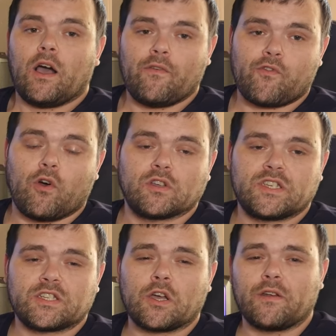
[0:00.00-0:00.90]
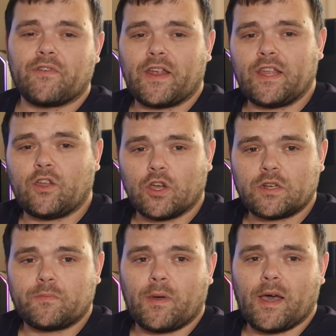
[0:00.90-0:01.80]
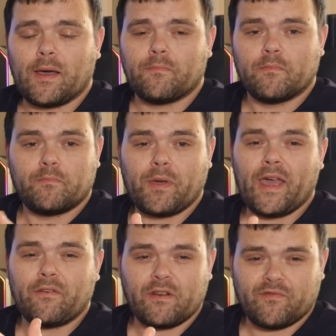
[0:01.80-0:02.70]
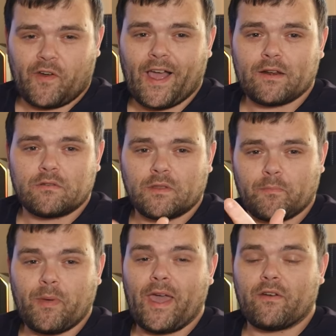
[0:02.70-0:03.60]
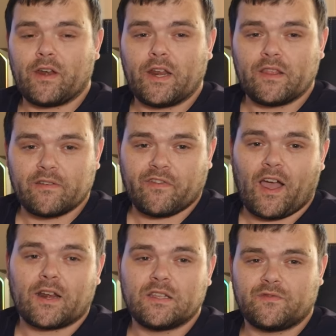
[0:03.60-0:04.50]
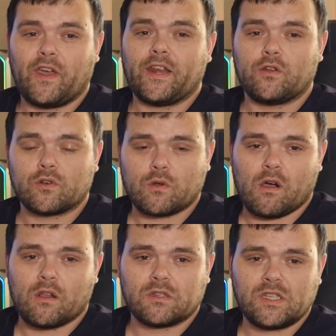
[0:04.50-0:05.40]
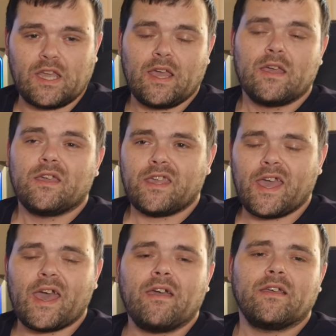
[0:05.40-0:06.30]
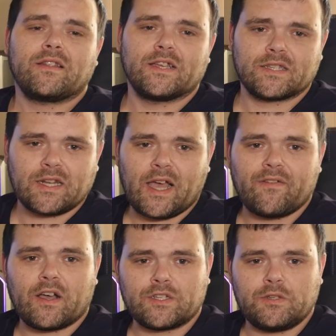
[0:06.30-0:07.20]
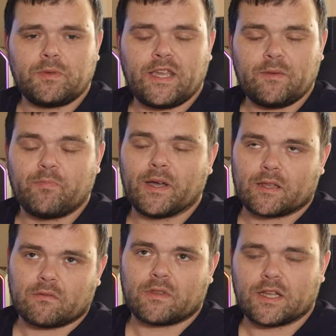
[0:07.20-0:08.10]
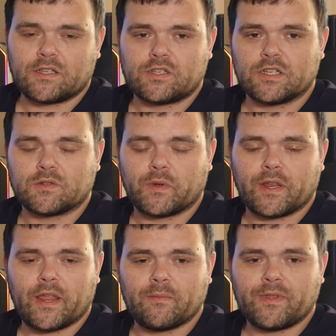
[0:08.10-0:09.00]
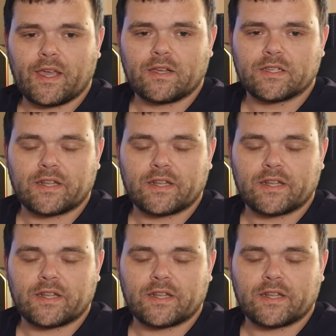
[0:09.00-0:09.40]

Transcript: Of course, it's got a very good bearing fan. The bearing in the fan is very good quality. Yeah, it doesn't have RGB, but that's just one of them things.